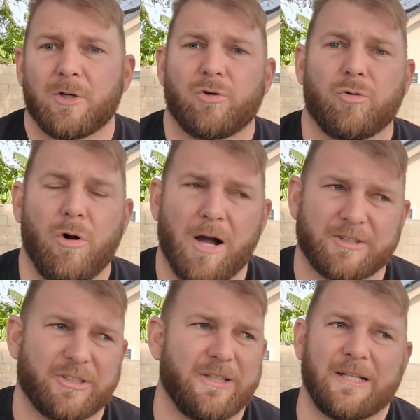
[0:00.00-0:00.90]

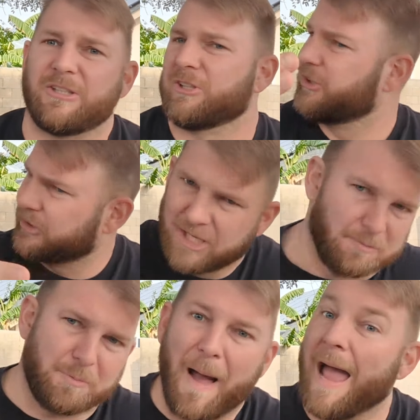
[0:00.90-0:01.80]
cross in that just
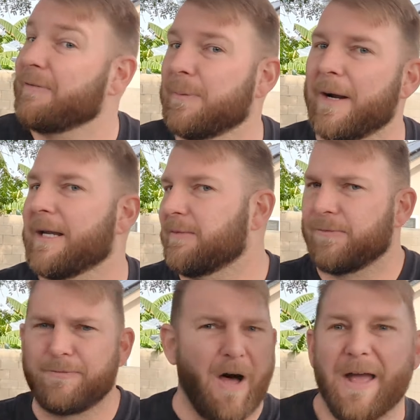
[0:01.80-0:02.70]
skips by everybody and
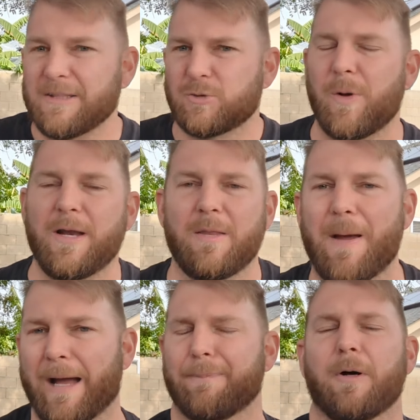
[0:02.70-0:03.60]
finds its way into the
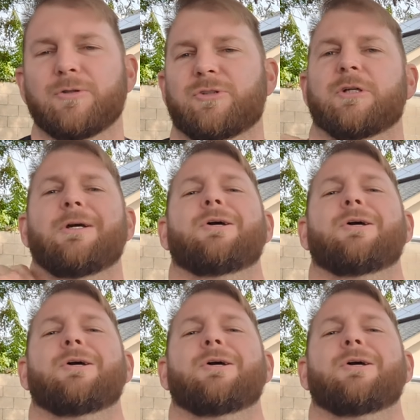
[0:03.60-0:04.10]
back post.